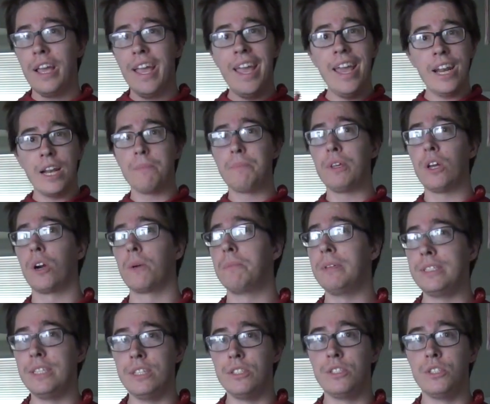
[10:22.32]
hit up the
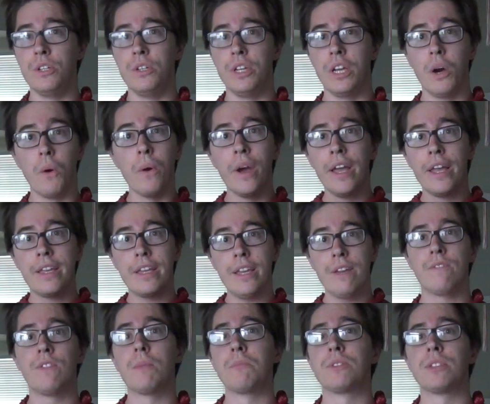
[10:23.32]
RPC studio,
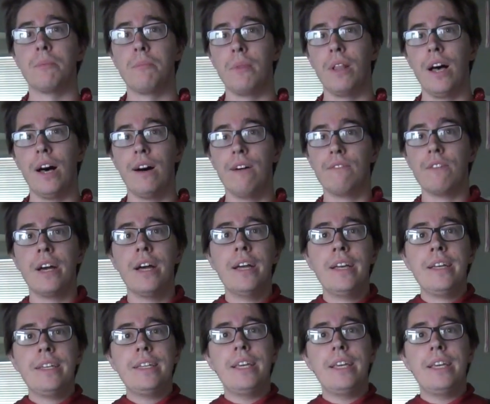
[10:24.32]
give them some love,